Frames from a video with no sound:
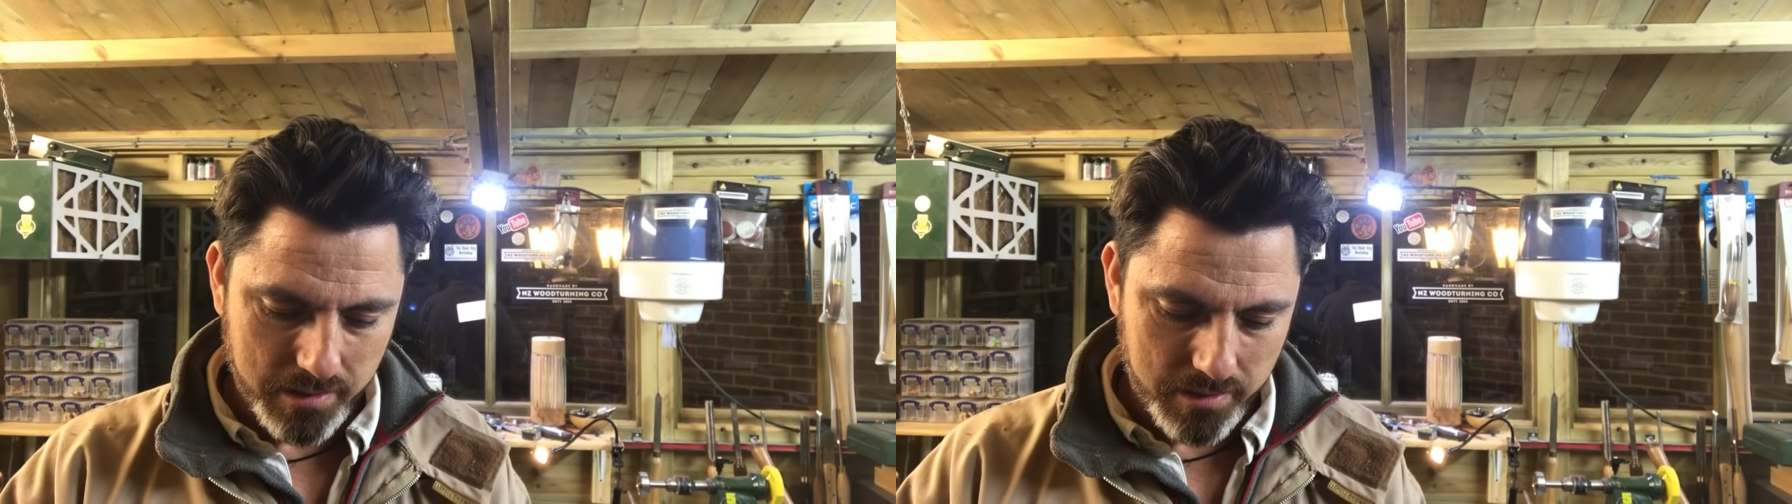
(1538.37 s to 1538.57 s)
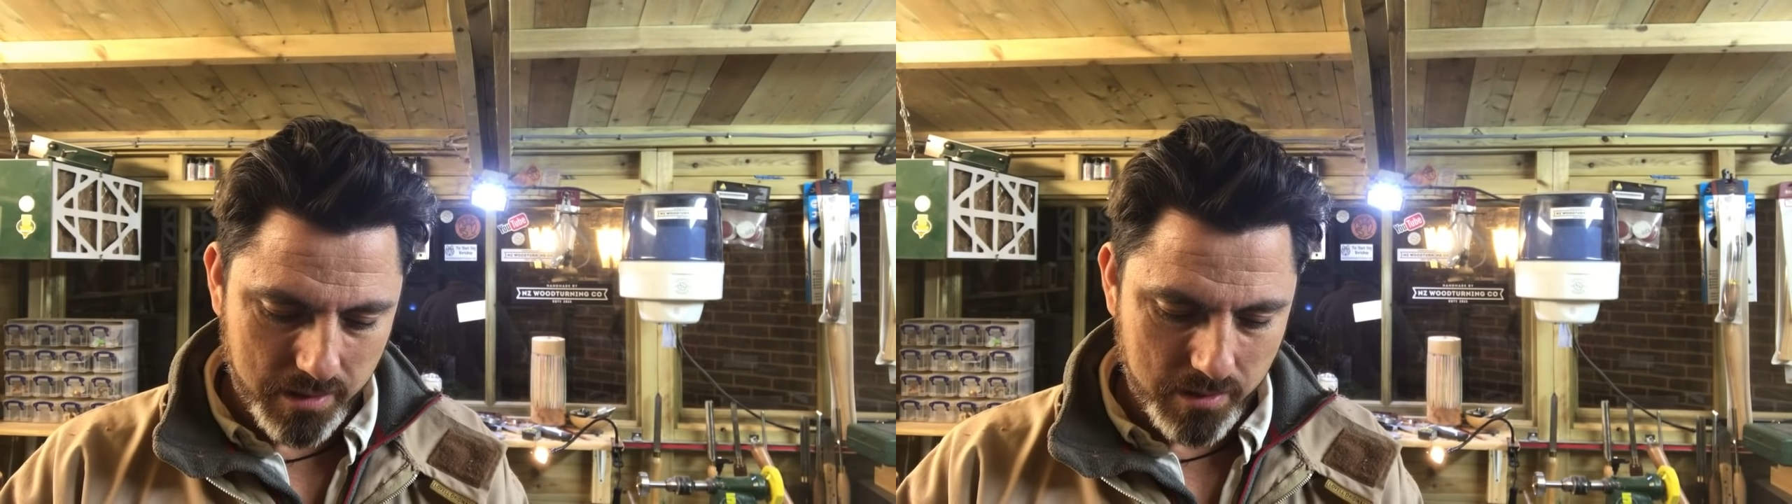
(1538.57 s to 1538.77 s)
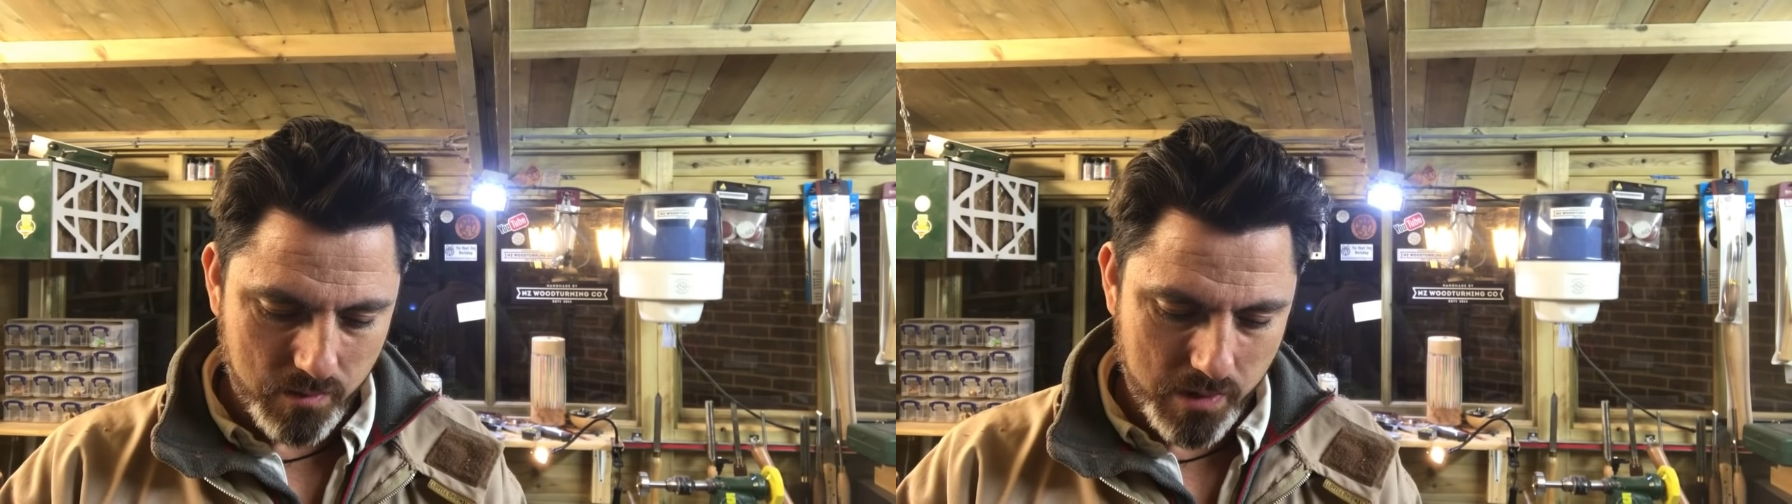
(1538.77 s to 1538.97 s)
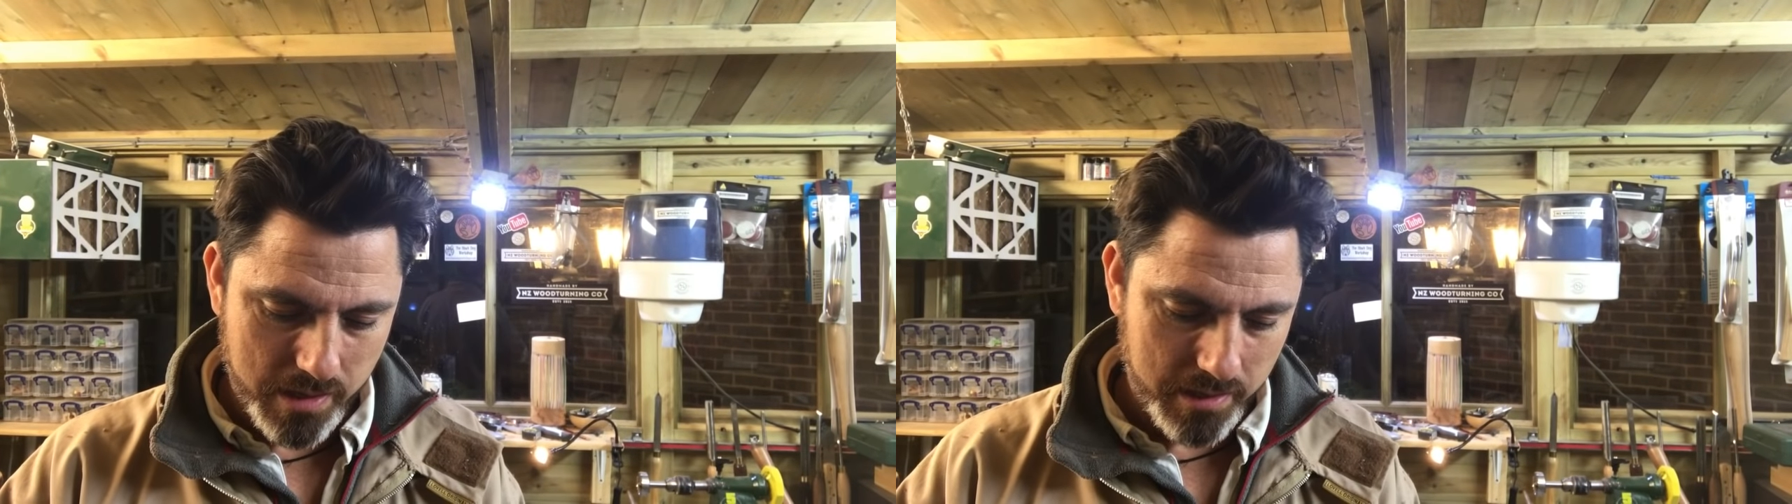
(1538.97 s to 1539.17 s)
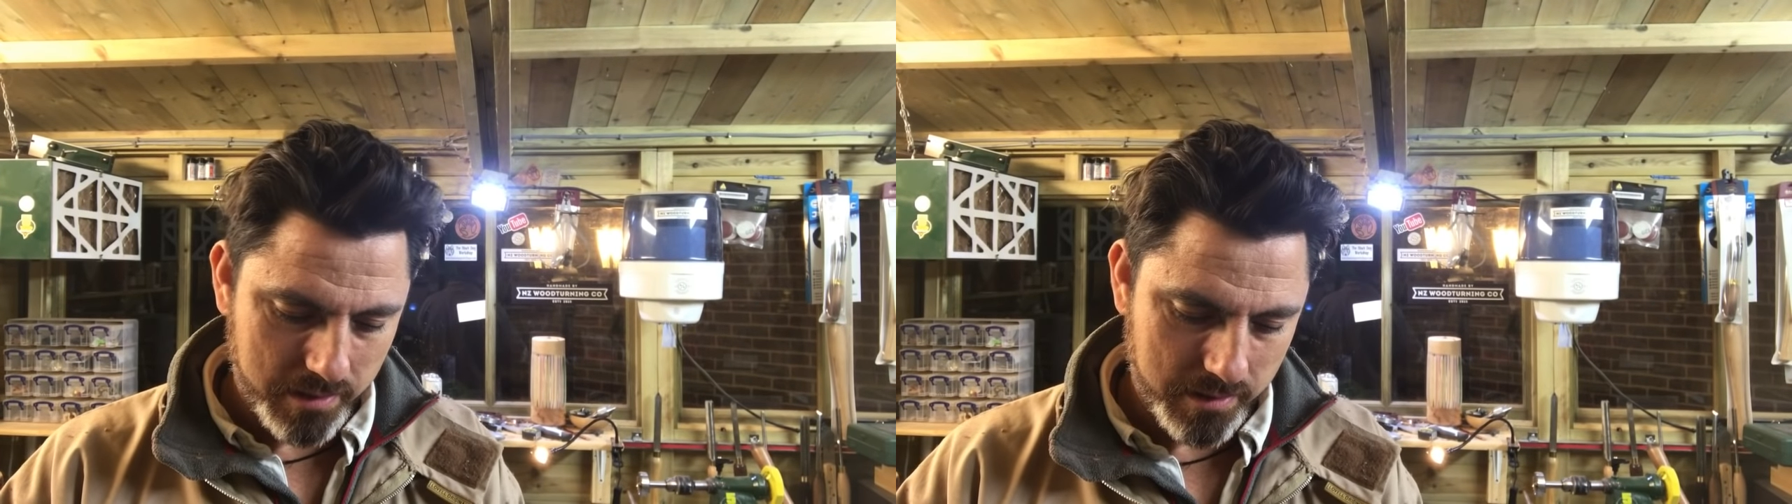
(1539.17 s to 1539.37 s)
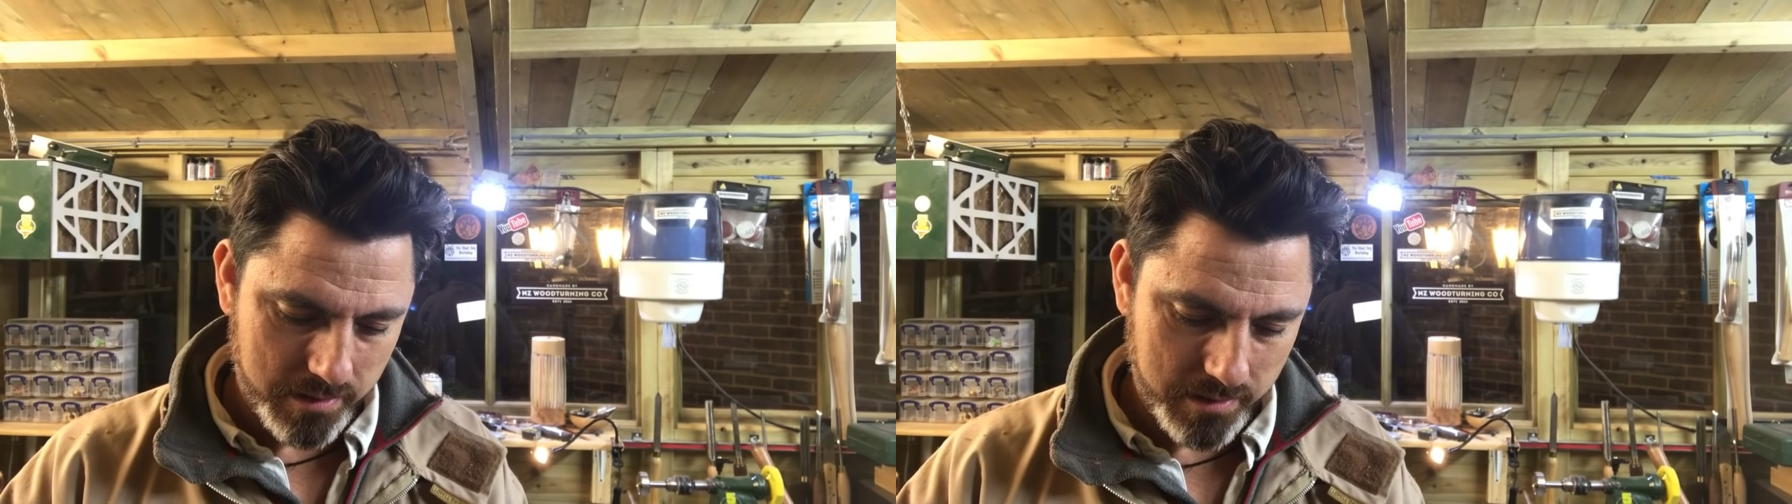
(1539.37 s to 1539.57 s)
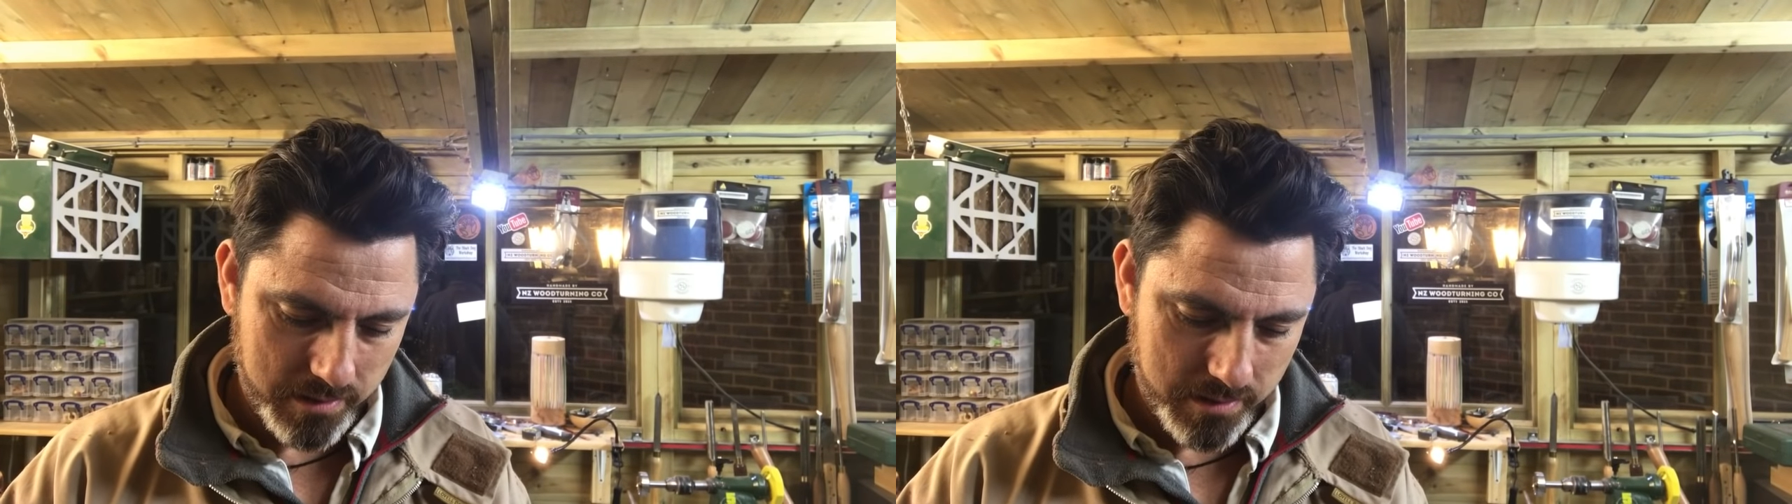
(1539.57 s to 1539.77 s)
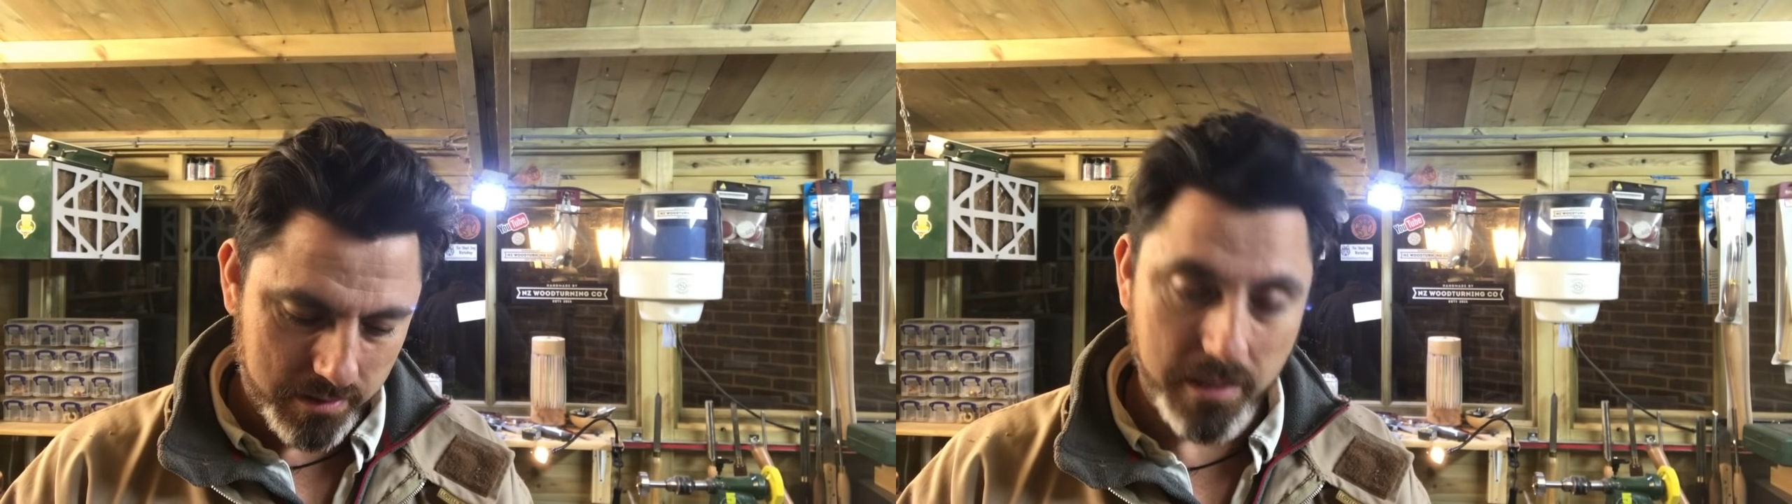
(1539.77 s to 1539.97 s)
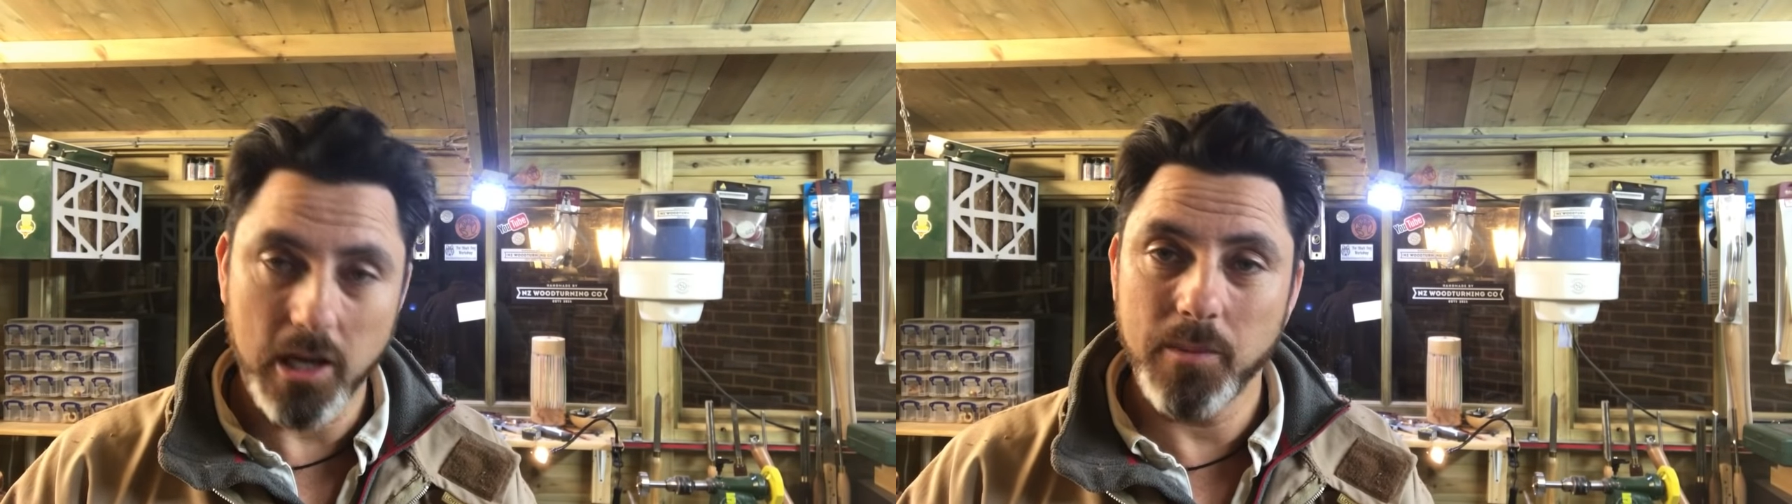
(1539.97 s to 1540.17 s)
so yeah